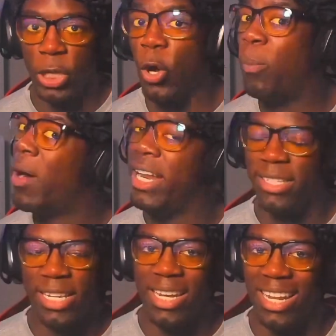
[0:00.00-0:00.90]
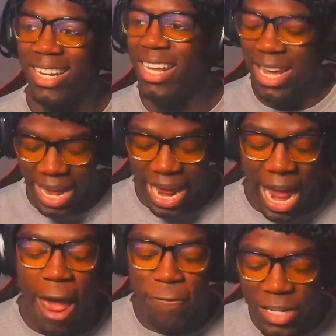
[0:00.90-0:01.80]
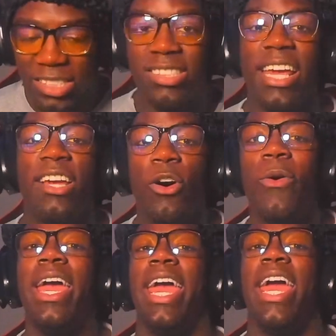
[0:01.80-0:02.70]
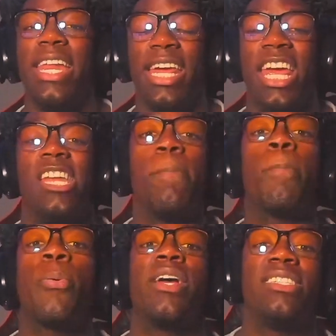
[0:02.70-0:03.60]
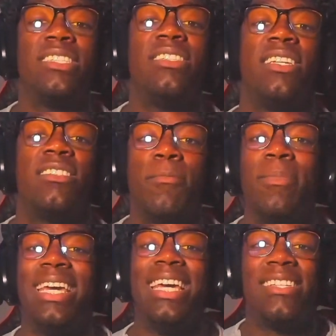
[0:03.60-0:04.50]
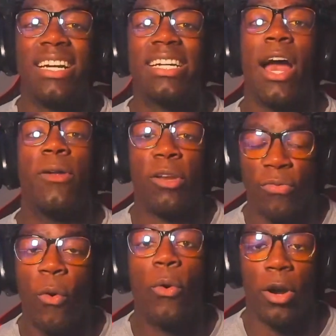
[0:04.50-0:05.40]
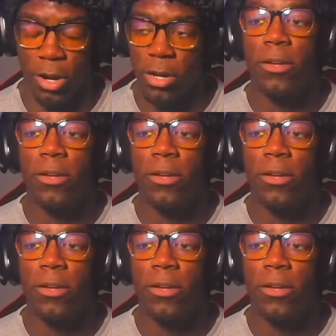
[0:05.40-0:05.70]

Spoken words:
No pun intended. Every single head in the prison system is accounted for.